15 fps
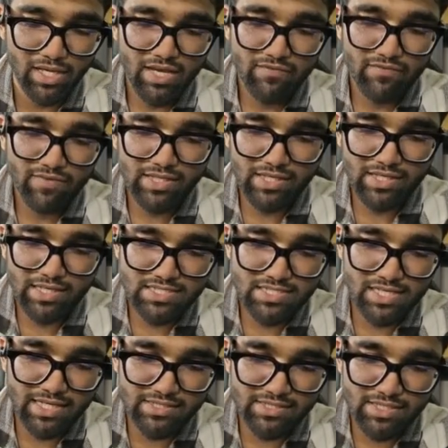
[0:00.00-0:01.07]
where the
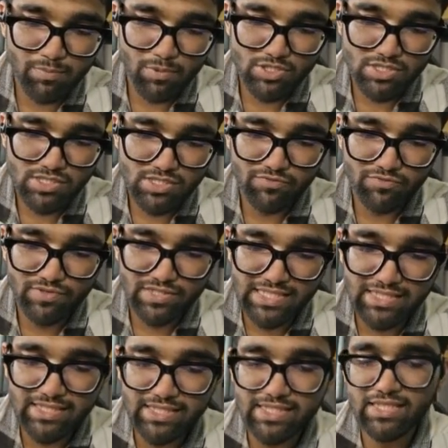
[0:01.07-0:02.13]
crystal gets deposited
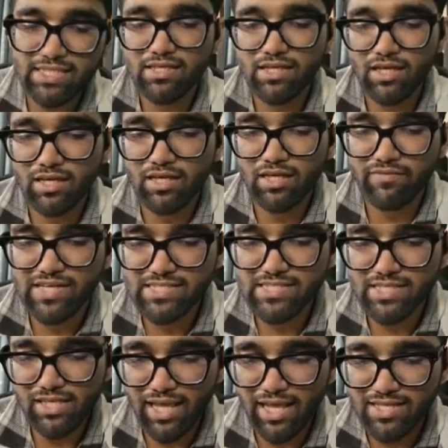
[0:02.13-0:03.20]
within the
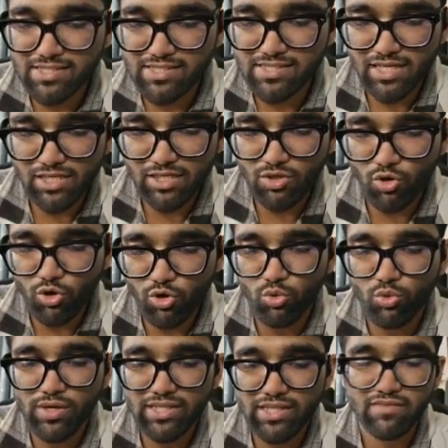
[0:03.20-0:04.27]
vessel, as a result,
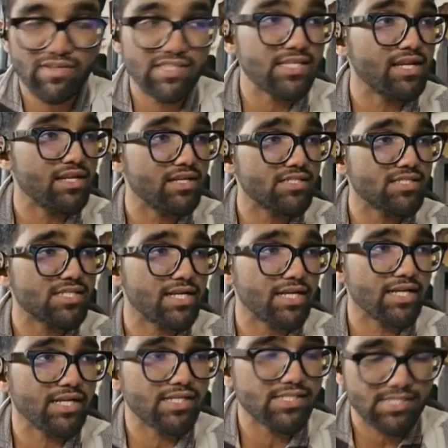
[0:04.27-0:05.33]
occluding the vessel and
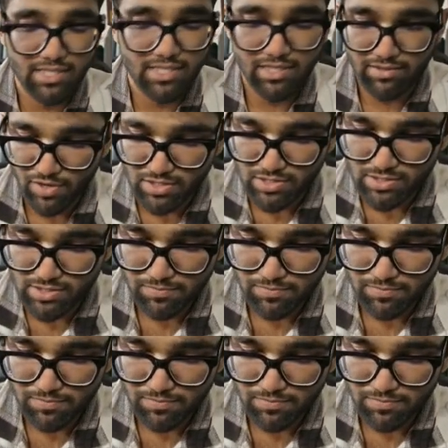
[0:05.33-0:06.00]
resulting in distal infection.